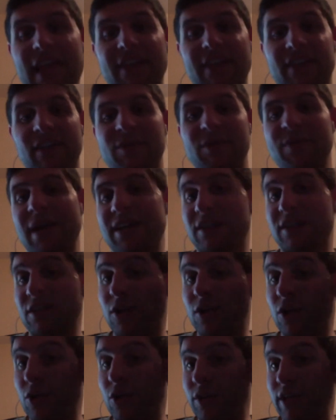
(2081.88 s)
comes back to the
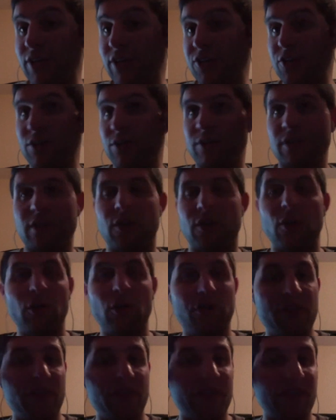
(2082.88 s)
whole issue, the whole
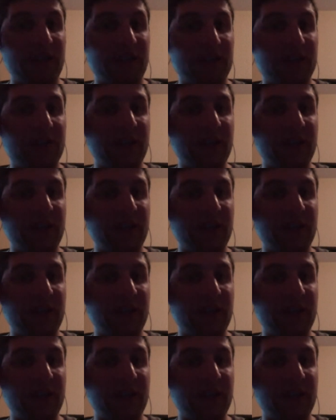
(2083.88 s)
thing of